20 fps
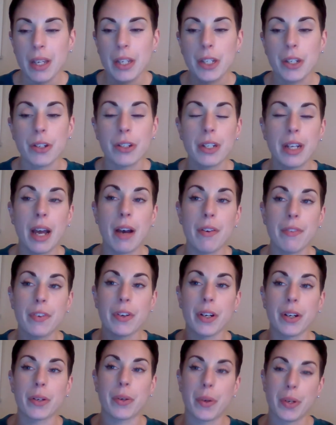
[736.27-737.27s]
you're
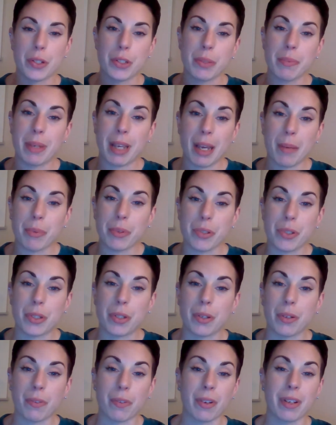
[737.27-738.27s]
never going to be able
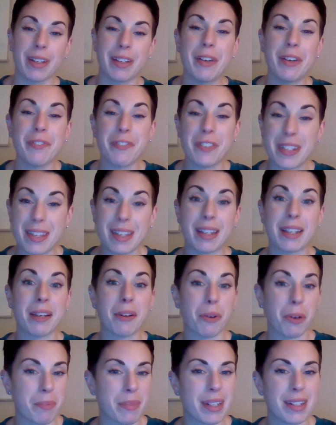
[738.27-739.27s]
to physically
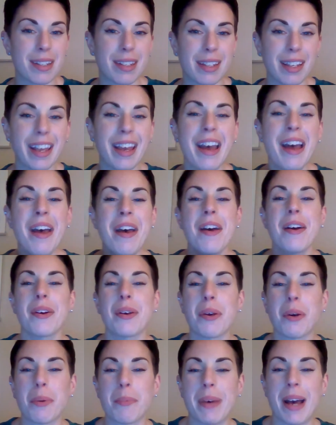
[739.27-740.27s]
or mentally
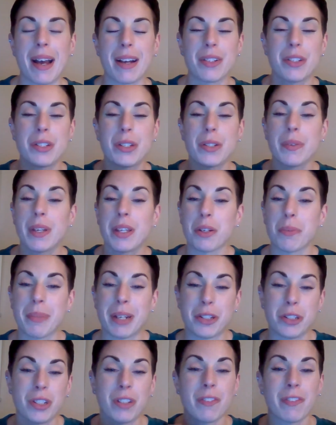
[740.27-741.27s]
go back to either
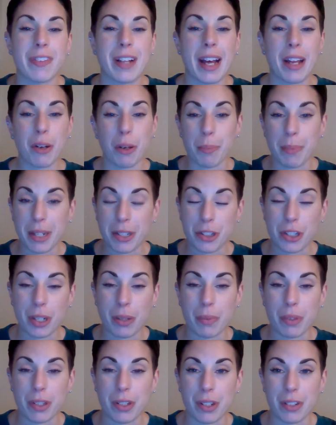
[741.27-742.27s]
benching flat or benching
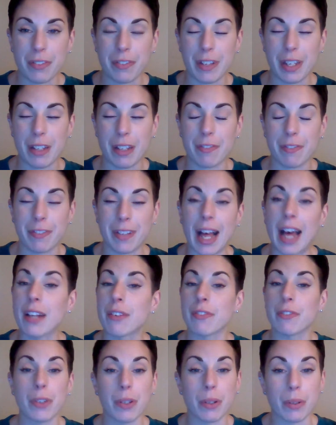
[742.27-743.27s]
with your feet flat
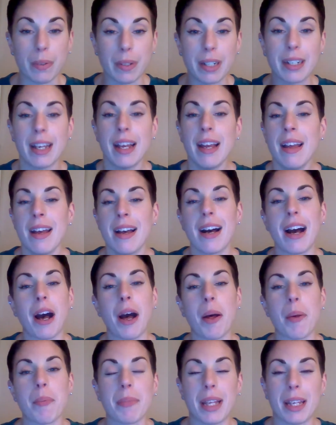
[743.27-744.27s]
and forward.
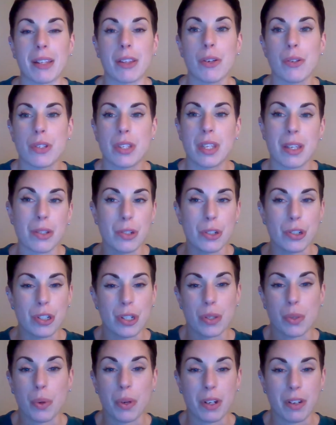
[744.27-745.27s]
Those things are
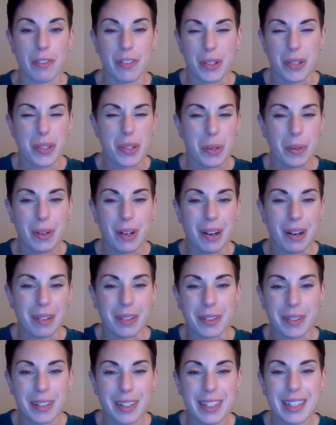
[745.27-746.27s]
just going to feel so
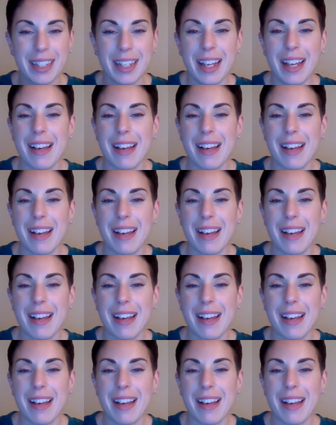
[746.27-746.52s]
awkward,